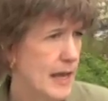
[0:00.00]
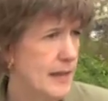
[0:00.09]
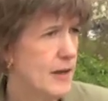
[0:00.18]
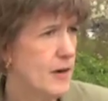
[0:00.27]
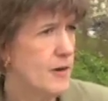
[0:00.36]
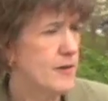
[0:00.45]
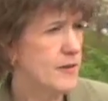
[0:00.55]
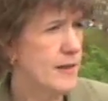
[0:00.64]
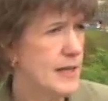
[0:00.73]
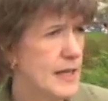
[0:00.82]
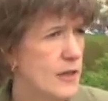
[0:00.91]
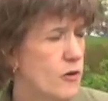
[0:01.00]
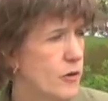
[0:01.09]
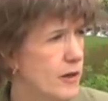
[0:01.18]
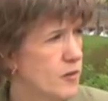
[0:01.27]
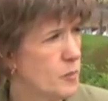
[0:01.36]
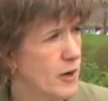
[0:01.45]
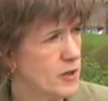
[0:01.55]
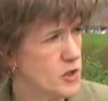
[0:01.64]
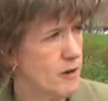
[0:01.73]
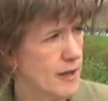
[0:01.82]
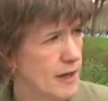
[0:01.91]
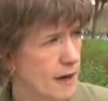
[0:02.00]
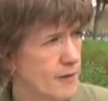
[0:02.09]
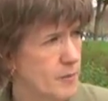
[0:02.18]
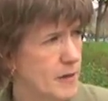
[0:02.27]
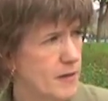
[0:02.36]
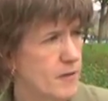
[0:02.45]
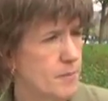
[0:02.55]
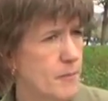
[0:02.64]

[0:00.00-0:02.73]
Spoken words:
And there is increased pressure on governments,